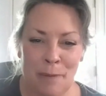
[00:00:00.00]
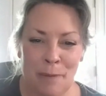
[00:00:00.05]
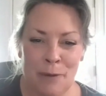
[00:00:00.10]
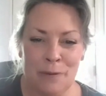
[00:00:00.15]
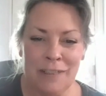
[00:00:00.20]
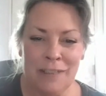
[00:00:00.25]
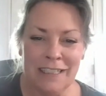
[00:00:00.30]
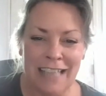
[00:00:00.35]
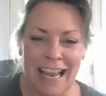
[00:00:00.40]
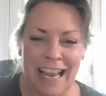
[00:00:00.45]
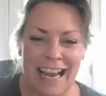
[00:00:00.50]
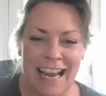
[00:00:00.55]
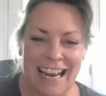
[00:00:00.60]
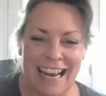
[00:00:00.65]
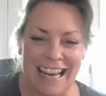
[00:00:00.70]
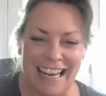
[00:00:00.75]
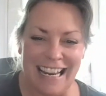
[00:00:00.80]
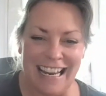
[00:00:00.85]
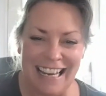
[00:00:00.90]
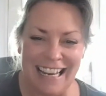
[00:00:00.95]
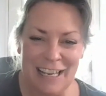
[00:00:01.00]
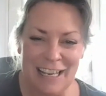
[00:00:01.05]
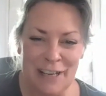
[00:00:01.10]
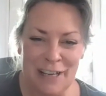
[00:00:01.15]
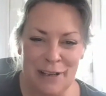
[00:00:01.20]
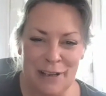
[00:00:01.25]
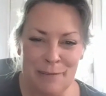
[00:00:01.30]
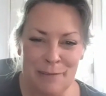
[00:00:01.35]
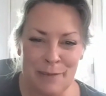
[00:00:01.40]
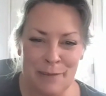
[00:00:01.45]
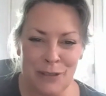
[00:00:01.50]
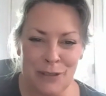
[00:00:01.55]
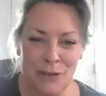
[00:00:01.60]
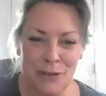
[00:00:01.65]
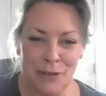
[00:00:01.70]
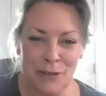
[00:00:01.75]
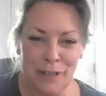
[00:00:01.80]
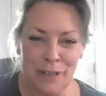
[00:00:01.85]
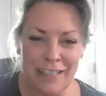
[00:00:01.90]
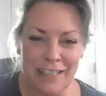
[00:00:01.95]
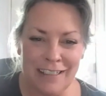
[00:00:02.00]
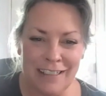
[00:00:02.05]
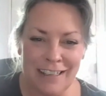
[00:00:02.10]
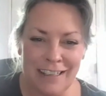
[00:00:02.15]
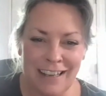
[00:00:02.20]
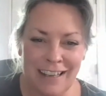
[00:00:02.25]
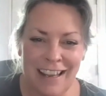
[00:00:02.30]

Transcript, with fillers: Booth Delaney mysteries.